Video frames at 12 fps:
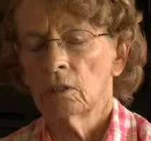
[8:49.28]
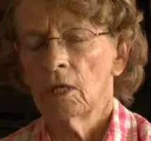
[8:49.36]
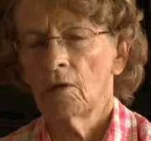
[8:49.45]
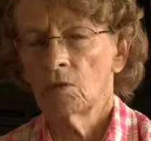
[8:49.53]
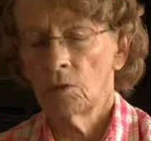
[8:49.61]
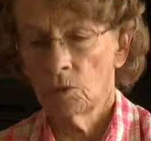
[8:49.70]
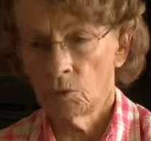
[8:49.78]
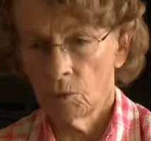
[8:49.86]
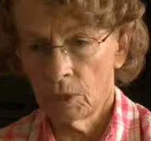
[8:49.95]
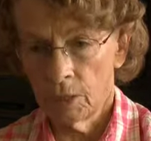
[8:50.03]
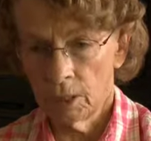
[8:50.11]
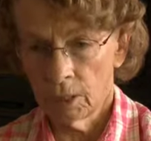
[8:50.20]
after he was
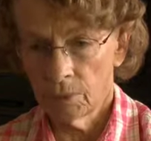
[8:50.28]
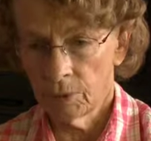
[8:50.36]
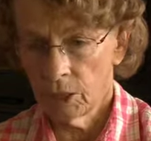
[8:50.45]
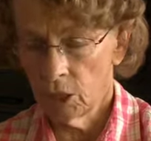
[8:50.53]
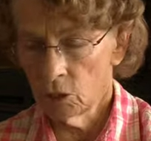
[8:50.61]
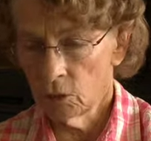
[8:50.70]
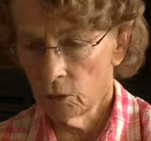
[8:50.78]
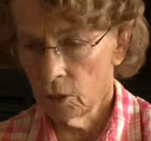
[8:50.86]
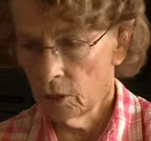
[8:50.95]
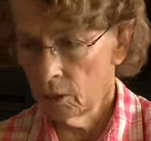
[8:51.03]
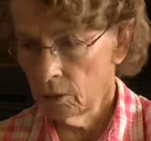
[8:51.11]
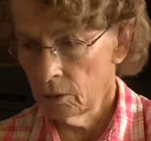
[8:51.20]
released, but he could
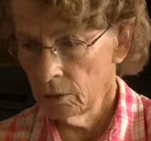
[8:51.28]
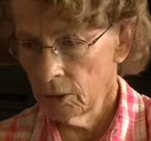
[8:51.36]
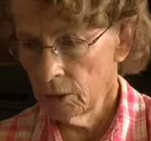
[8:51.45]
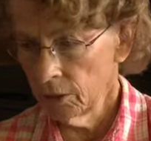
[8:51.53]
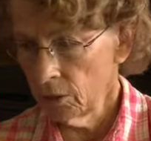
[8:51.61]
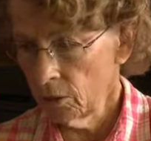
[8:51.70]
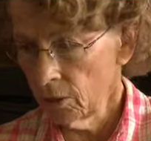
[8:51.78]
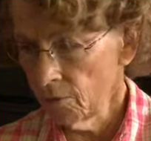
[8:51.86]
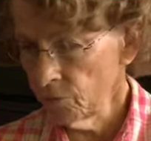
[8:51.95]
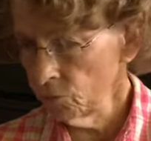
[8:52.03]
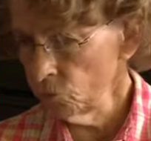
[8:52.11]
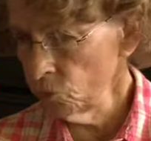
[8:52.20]
not. They did not
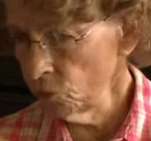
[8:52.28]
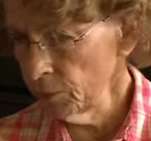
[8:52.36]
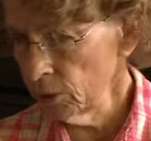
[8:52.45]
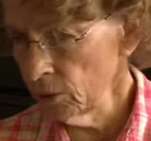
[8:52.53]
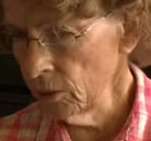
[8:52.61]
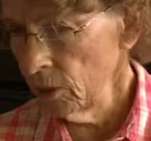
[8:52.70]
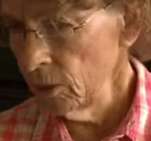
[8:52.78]
have room in